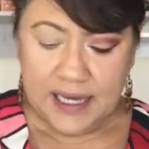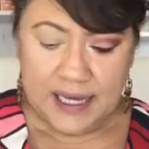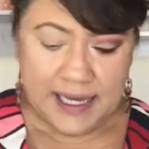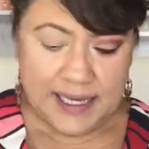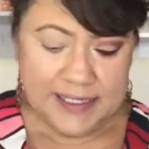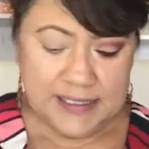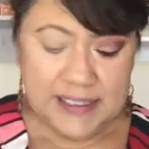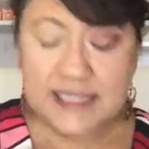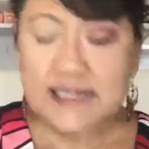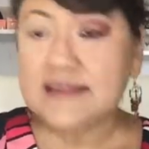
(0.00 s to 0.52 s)

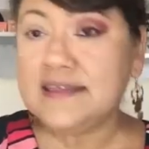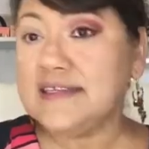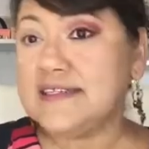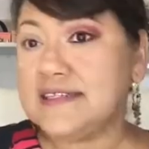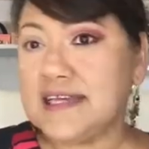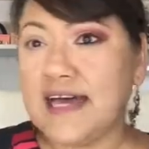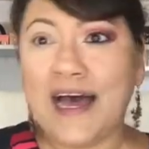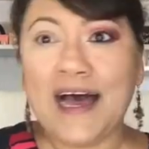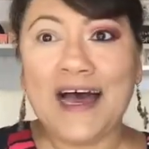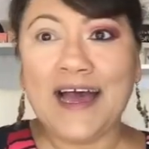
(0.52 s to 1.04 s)
I did
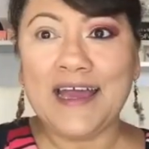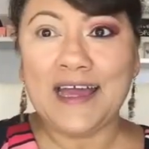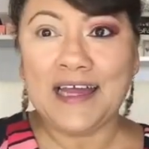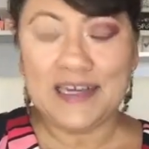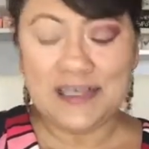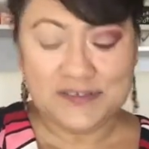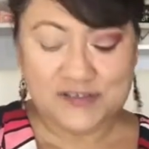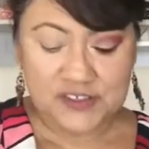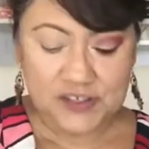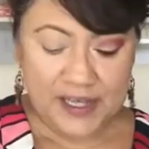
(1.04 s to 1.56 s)
this eye
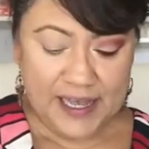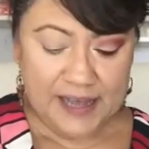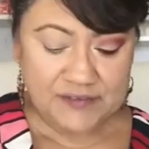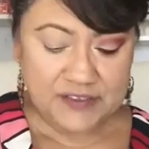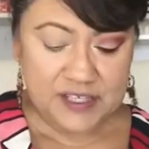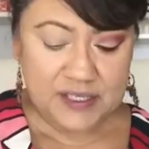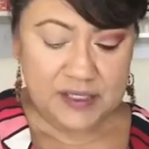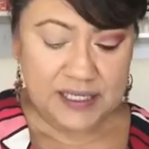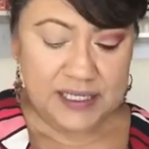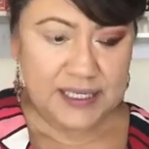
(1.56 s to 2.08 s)
and so I have
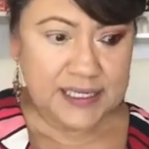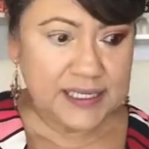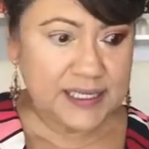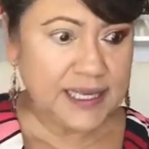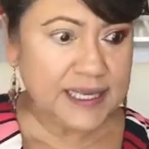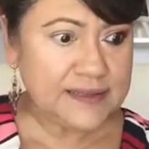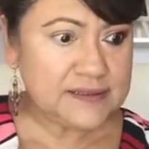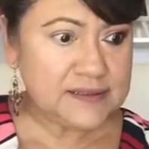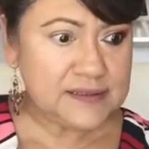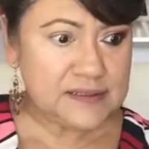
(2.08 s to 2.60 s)
to
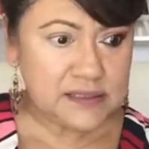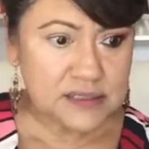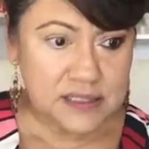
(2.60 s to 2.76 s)
get